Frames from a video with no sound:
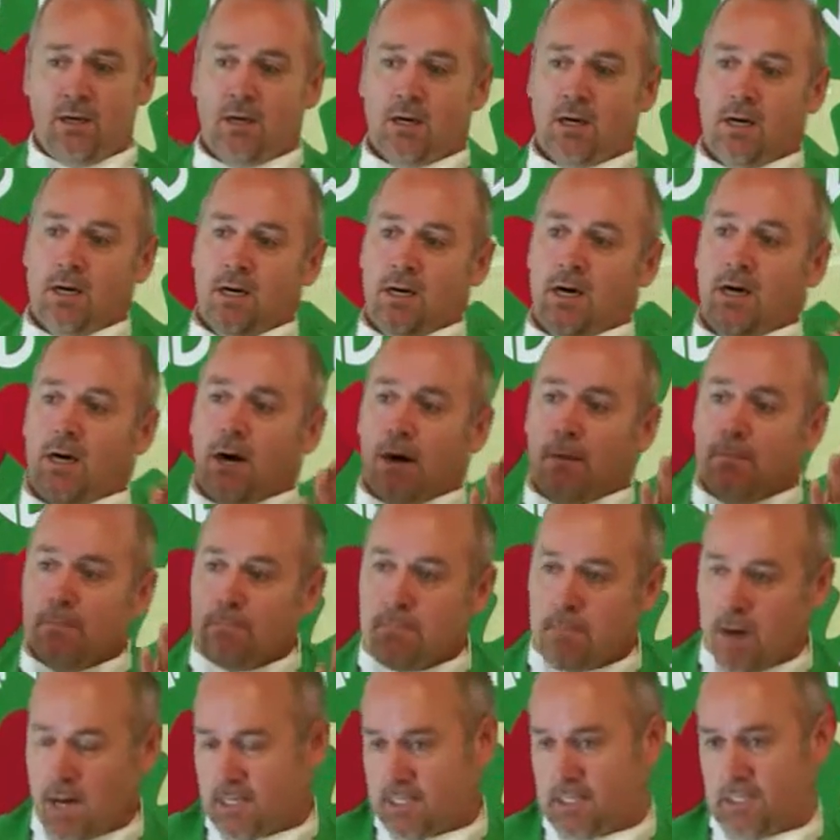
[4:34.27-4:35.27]
a
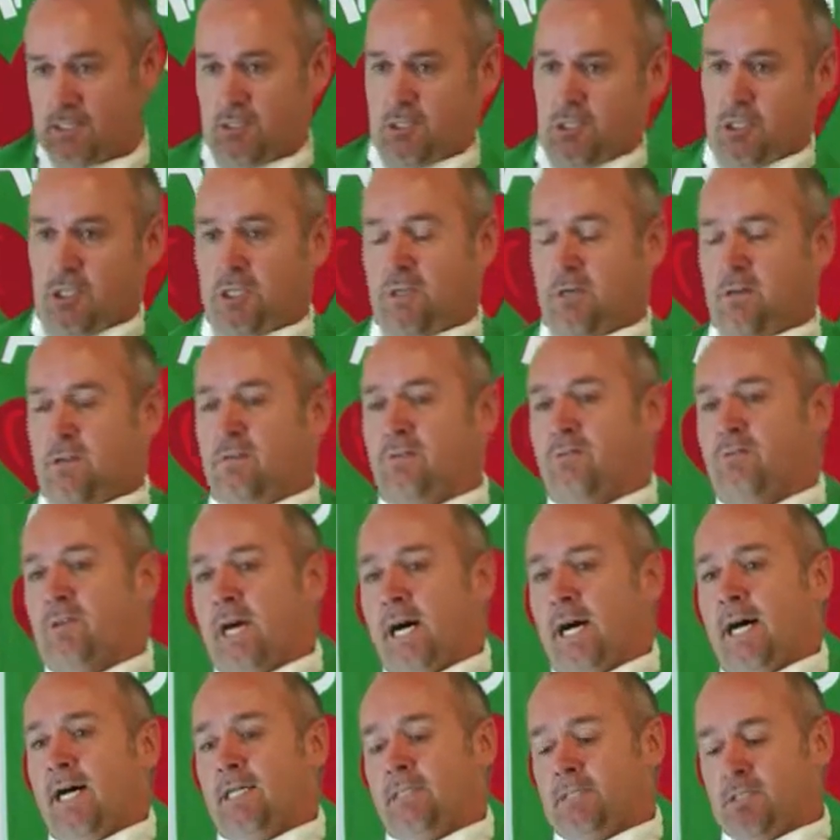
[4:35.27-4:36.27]
messenger of
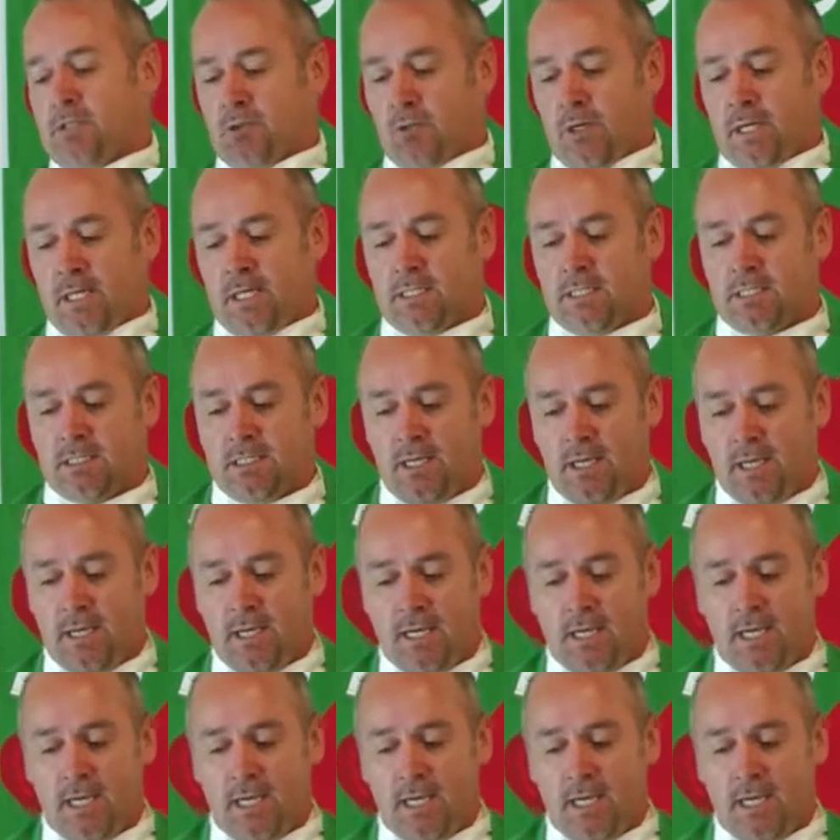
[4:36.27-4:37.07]
God's grace.